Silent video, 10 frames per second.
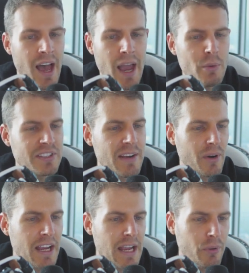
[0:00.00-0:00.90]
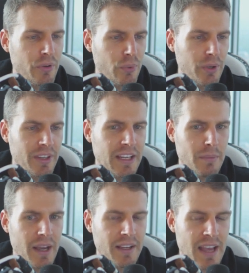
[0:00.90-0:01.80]
I was never able to really
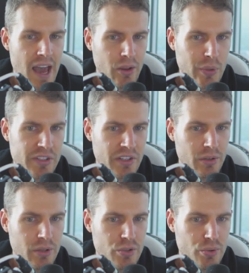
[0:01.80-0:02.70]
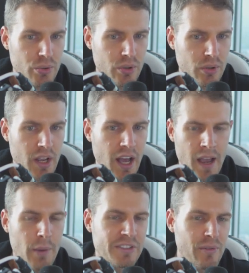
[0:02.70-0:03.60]
get my calories under control.
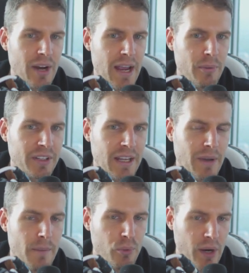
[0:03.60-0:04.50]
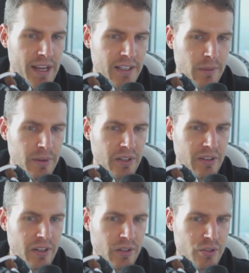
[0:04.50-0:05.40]
I was never able to get my brain
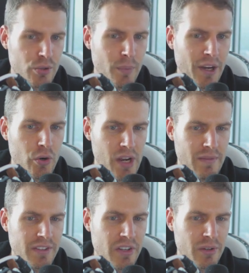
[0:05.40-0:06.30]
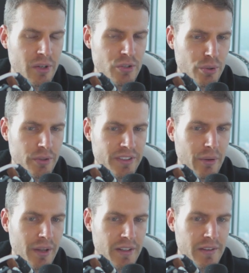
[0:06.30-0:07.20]
completely under control, my cravings under control
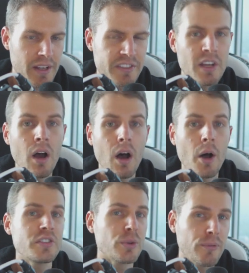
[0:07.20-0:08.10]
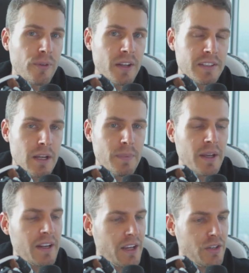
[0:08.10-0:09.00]
until I did this. Also, a fun
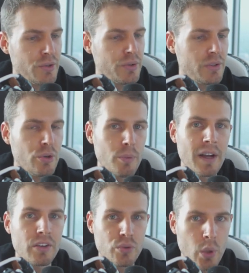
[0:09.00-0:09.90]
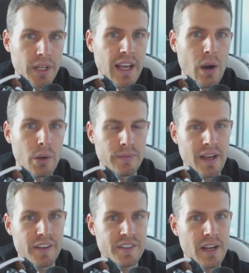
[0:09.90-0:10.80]
tidbit I usually do about a 20 hour
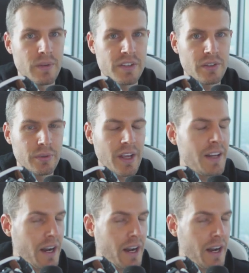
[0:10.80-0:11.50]
fast every single day.